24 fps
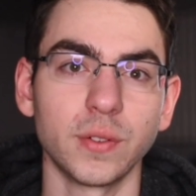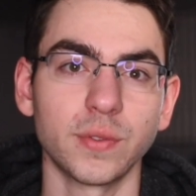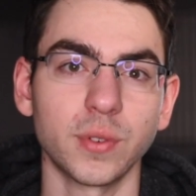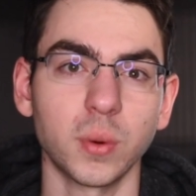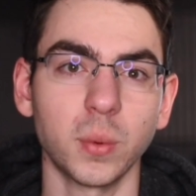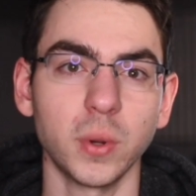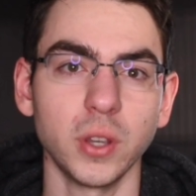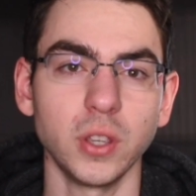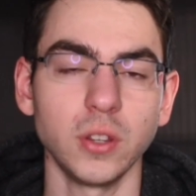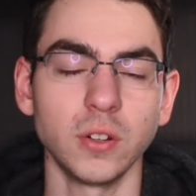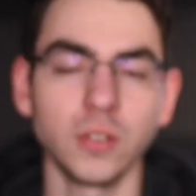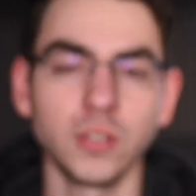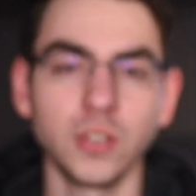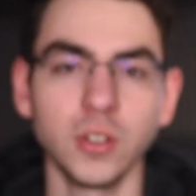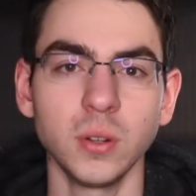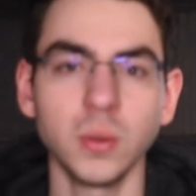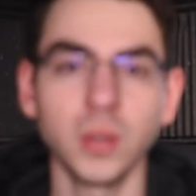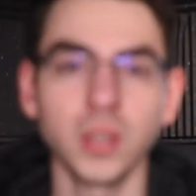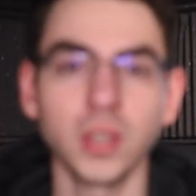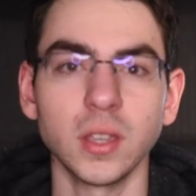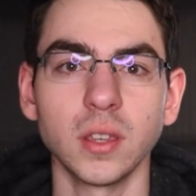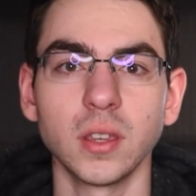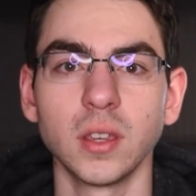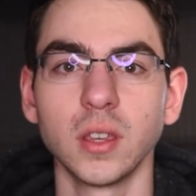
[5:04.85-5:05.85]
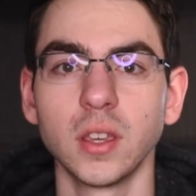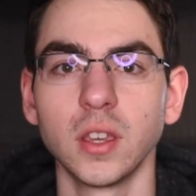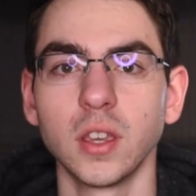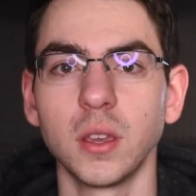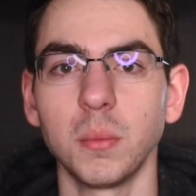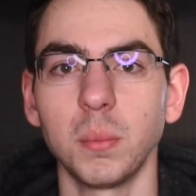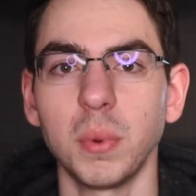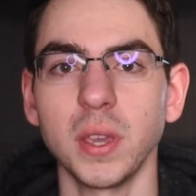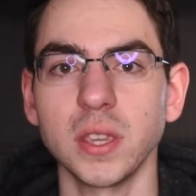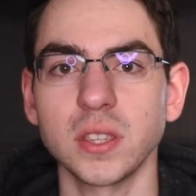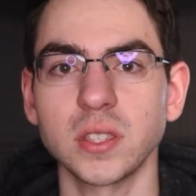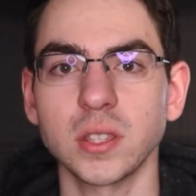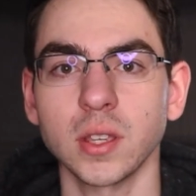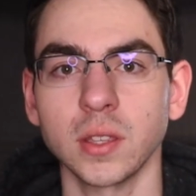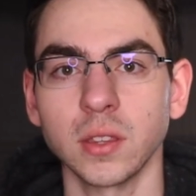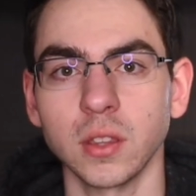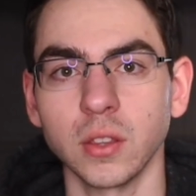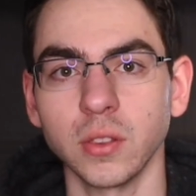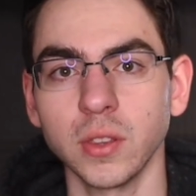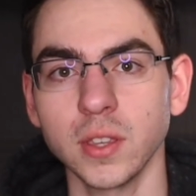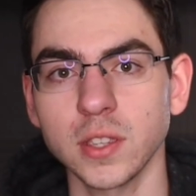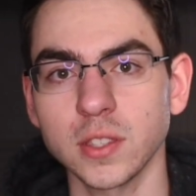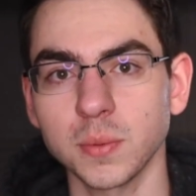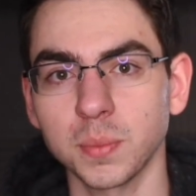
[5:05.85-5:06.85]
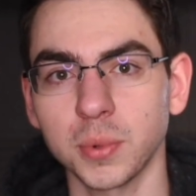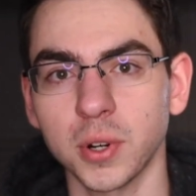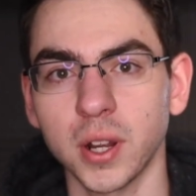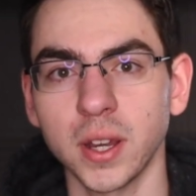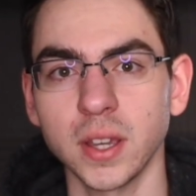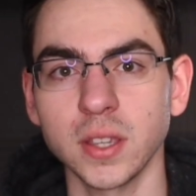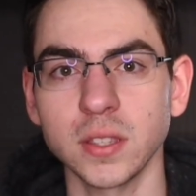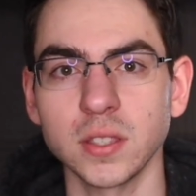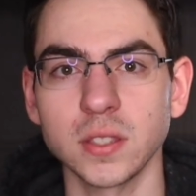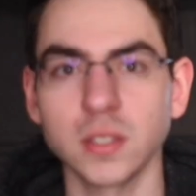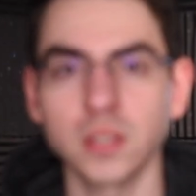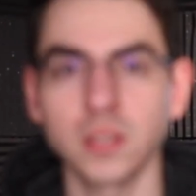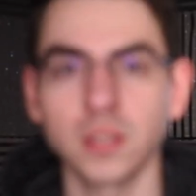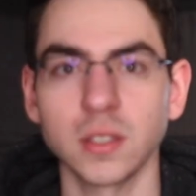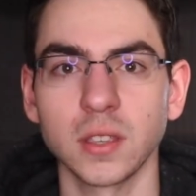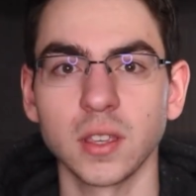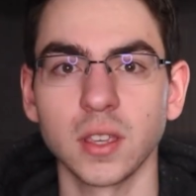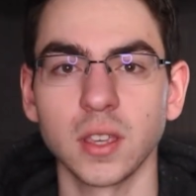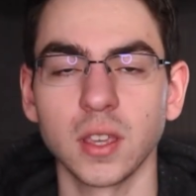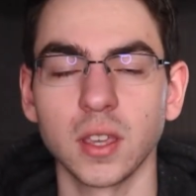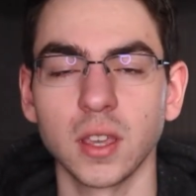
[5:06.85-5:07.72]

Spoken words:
for what you're doing based on the list price.